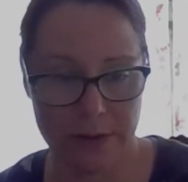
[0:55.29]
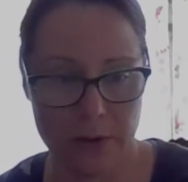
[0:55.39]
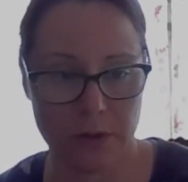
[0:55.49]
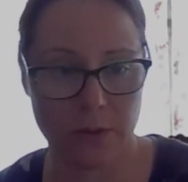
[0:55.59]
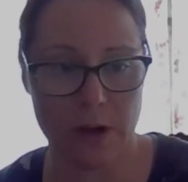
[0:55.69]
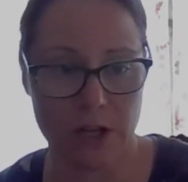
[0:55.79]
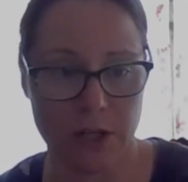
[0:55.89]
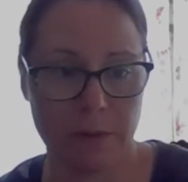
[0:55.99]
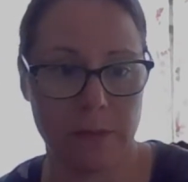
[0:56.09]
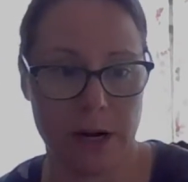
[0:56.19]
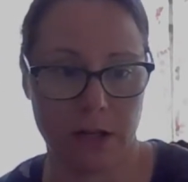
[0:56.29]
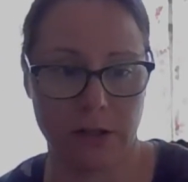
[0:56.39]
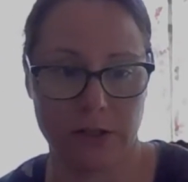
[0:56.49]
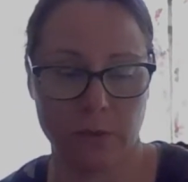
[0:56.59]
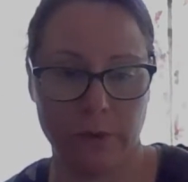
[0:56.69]
those washable
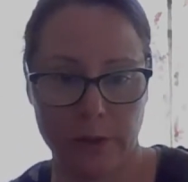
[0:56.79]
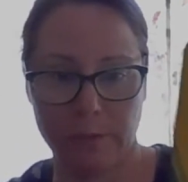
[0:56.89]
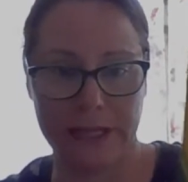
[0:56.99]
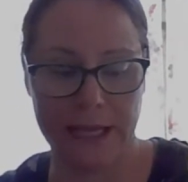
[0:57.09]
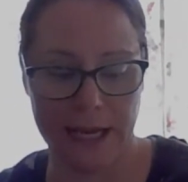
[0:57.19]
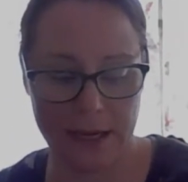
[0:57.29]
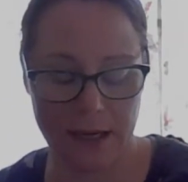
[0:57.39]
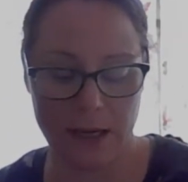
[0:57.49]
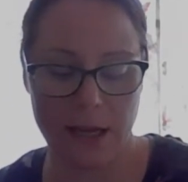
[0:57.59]
markers will bleed